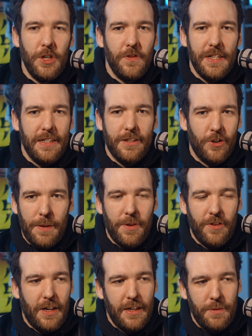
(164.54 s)
movie, don't get me
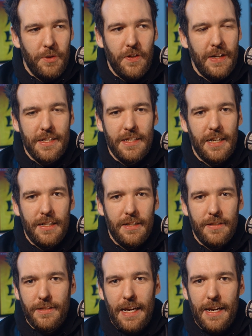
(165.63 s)
wrong, the movie is not
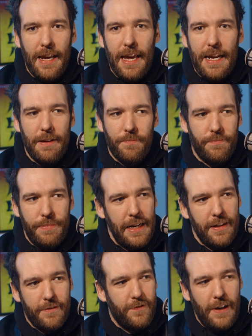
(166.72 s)
saying, hey,
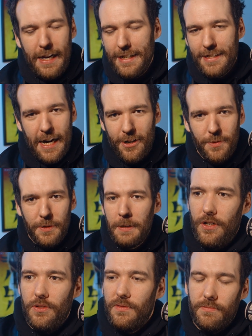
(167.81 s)
being fat is terrible, you
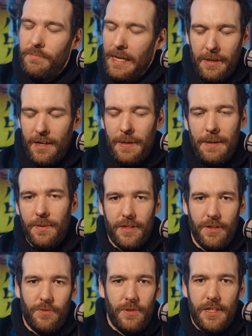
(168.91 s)
know, people are people,
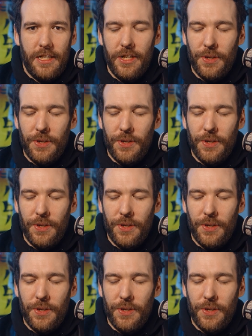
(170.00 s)
do what you